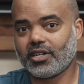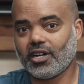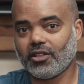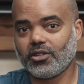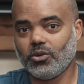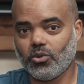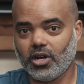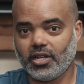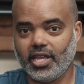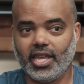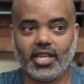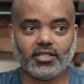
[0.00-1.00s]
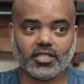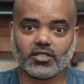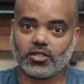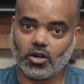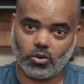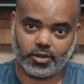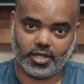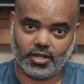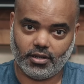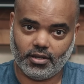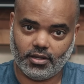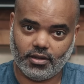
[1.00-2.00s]
a color you want and just go with
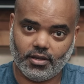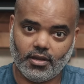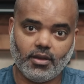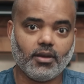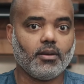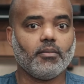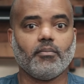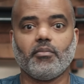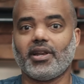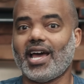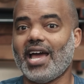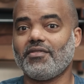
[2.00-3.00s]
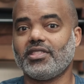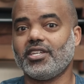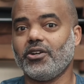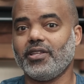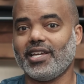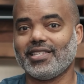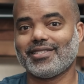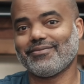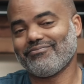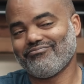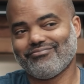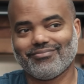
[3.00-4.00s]
it. But I have a theory
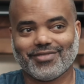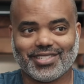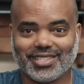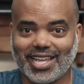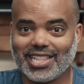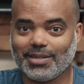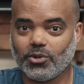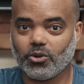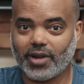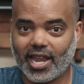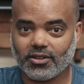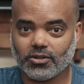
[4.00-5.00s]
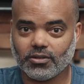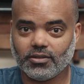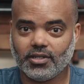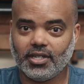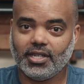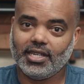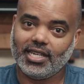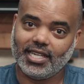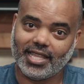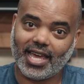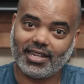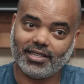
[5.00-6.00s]
that's slightly more radical,
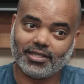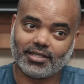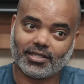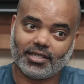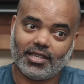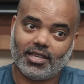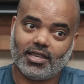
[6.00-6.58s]
and that is